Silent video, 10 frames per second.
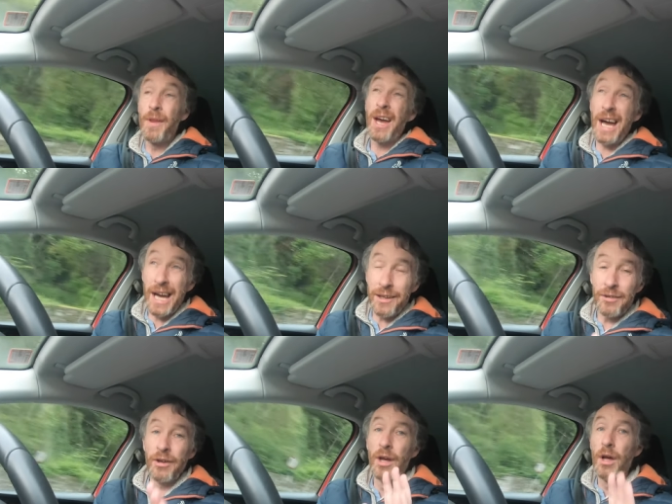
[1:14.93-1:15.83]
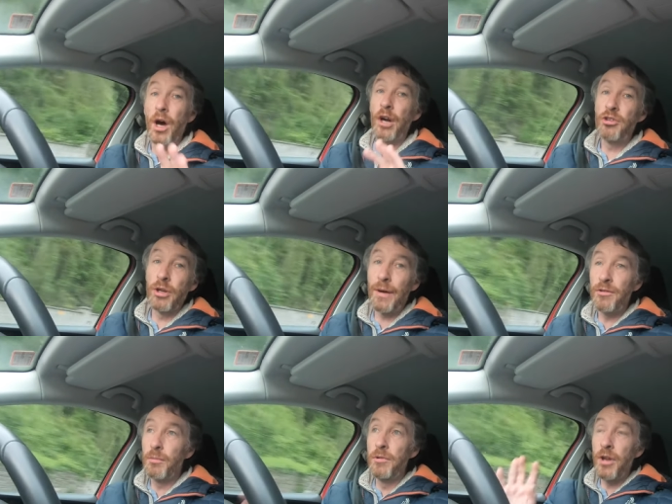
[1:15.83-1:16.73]
and I should have
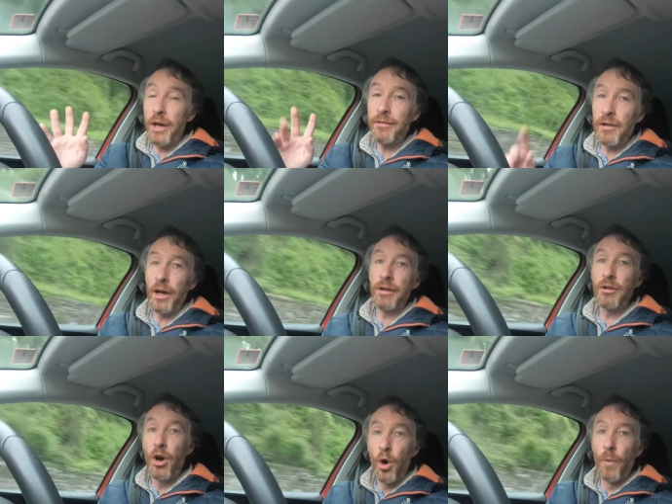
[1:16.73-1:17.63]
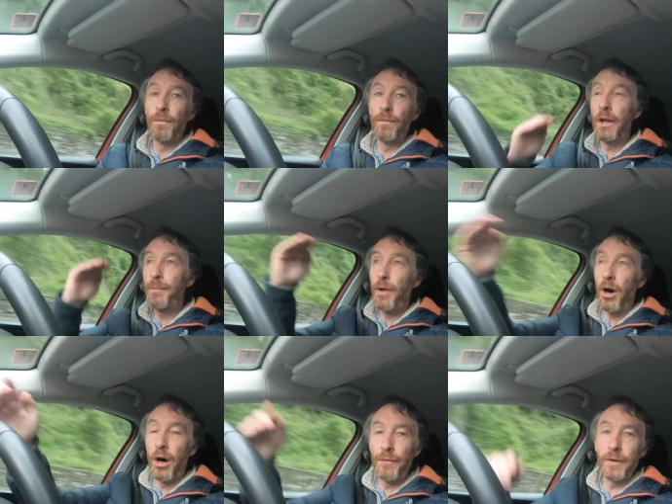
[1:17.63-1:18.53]
some nice light, hopefully,
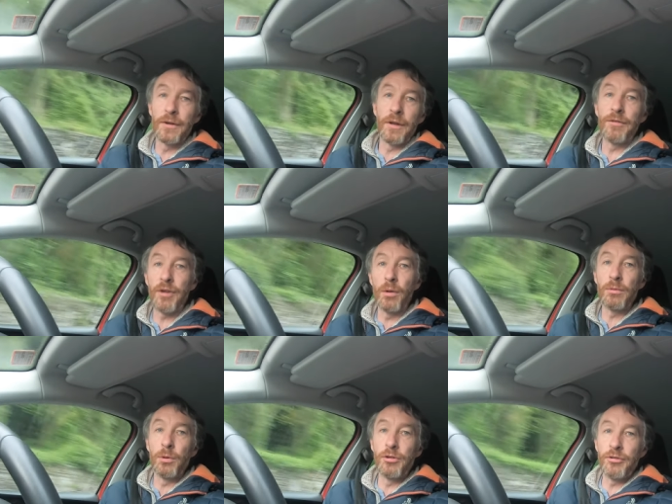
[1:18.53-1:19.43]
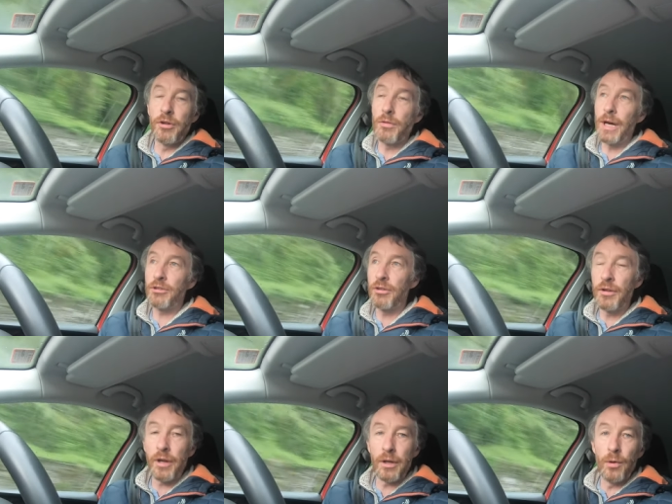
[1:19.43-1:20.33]
off into the south, which is the direction
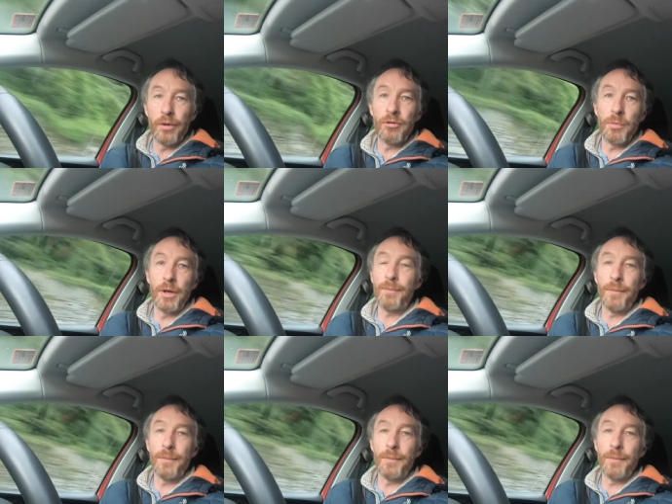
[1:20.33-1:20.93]
that I'm going to be